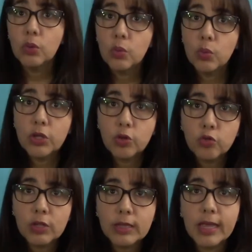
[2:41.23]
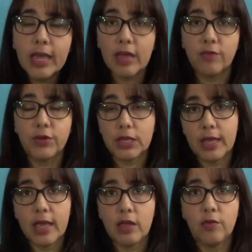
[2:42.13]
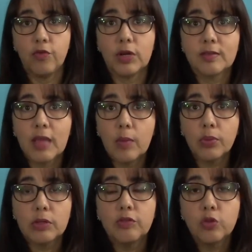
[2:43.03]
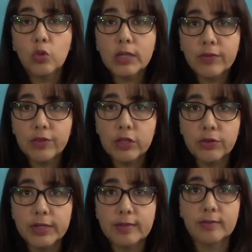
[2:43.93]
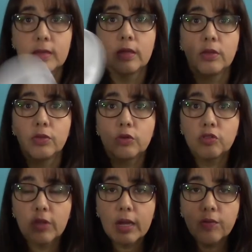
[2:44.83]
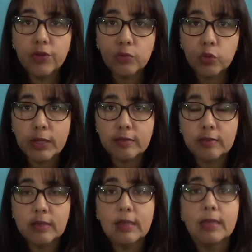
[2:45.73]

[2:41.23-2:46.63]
We use it every day. For example, in school cafeterias, there are styrofoam trays.